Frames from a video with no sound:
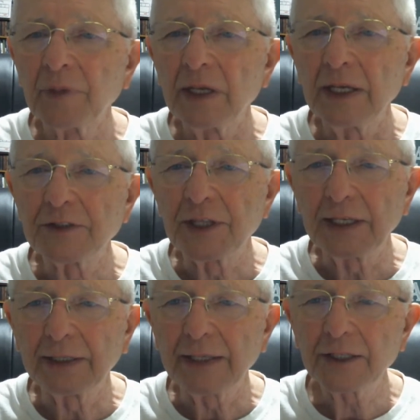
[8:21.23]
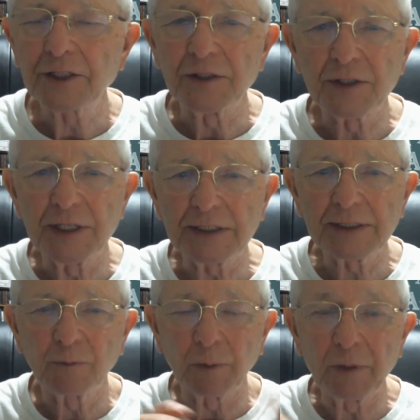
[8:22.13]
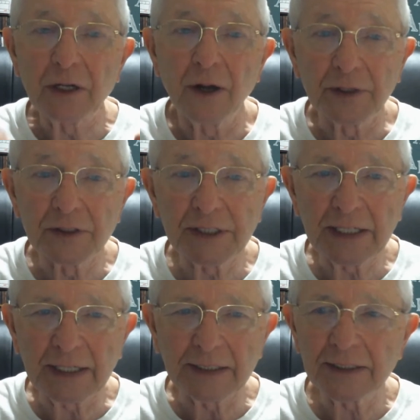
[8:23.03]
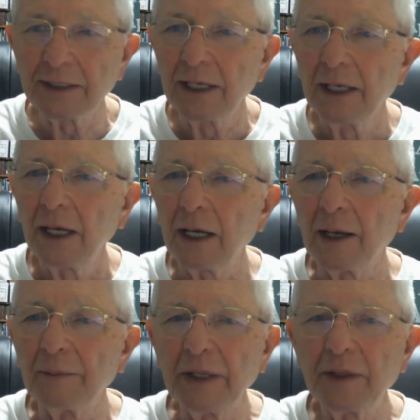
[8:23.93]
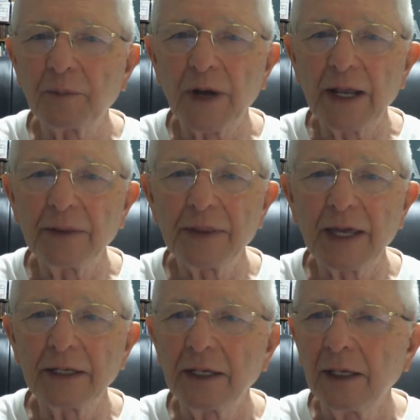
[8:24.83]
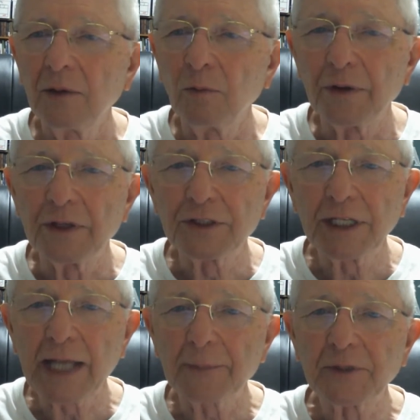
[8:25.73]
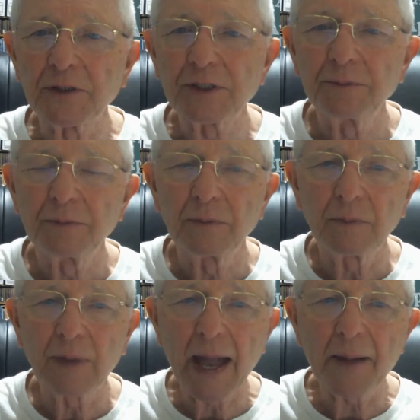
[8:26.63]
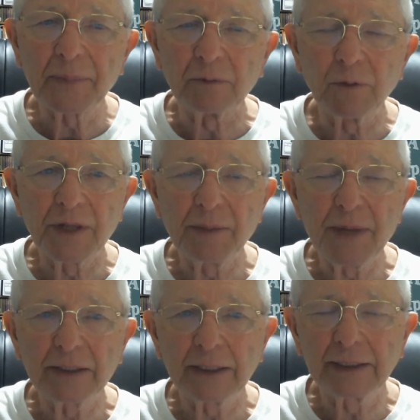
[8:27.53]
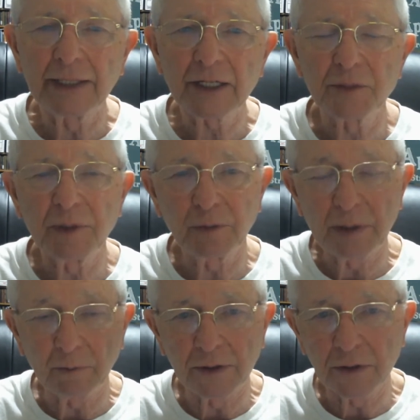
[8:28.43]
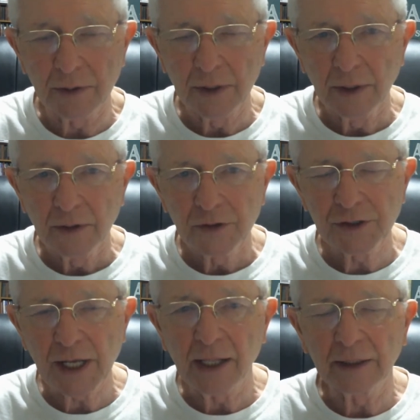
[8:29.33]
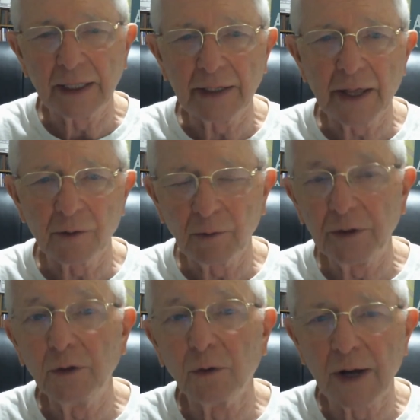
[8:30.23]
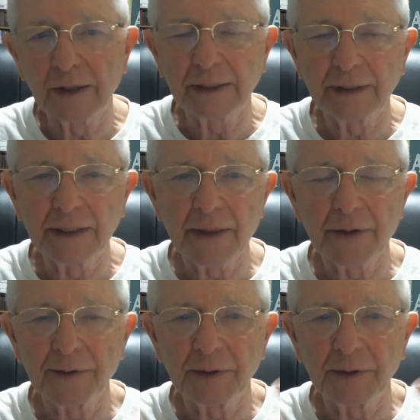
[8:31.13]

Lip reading: It's the connections, what we call the C's, in the brain, that where the synapses happen, where they make the connection between one cell and another, one neuron and another.